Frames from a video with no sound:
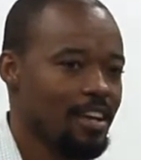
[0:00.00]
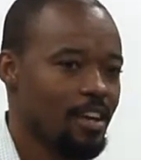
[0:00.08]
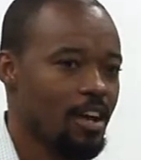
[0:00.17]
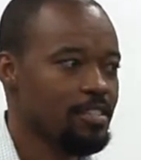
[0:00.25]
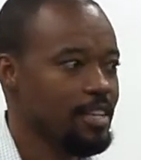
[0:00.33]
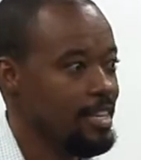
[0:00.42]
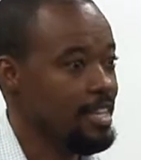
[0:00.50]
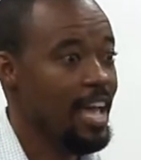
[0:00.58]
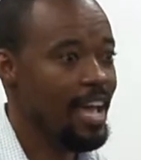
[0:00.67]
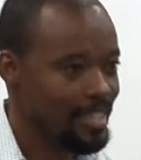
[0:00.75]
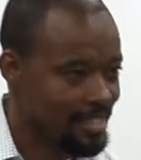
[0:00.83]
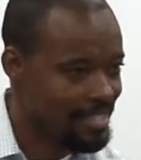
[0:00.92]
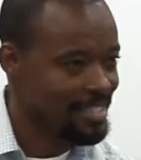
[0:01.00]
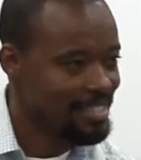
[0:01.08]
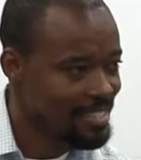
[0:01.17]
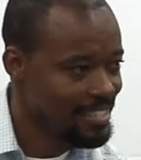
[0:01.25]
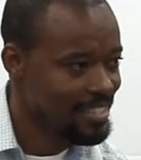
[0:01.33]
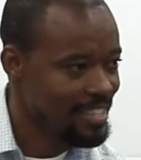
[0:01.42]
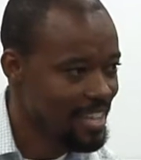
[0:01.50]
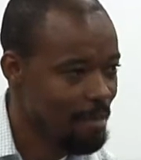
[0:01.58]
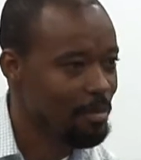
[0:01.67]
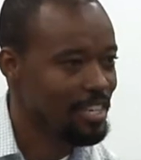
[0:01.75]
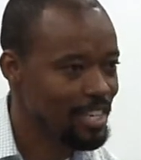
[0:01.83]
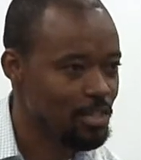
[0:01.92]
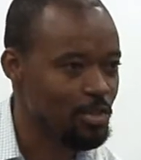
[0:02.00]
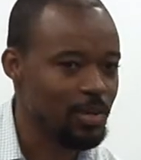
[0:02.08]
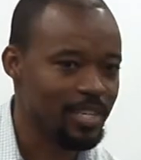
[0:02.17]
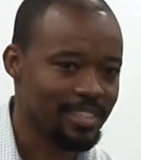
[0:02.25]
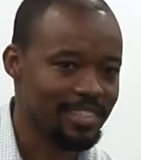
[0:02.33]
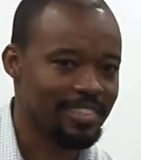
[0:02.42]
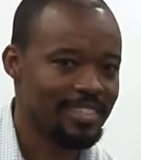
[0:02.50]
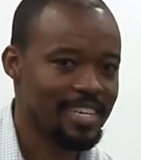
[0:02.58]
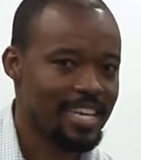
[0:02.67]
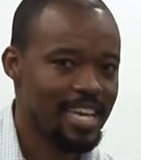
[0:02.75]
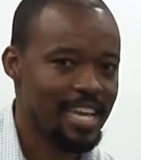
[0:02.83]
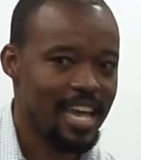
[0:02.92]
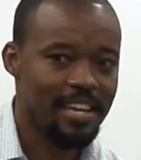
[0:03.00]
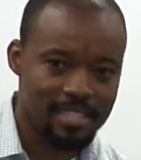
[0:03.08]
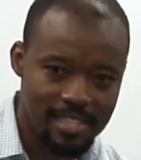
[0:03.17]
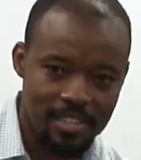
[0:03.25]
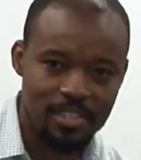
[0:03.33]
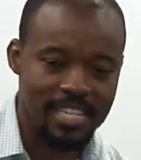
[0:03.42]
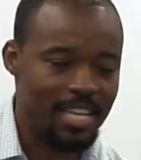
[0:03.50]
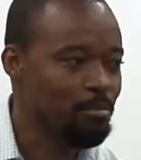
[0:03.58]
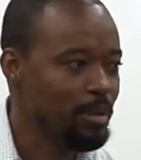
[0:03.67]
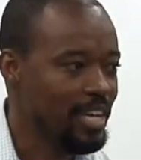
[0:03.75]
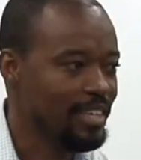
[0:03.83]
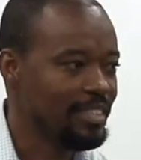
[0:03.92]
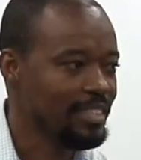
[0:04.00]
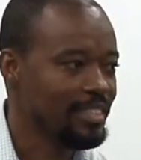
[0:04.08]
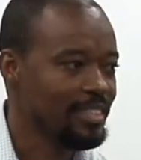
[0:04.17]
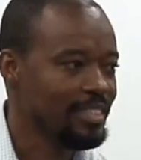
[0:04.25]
God said, yes, I'm going to do it and he sent the 10 plagues.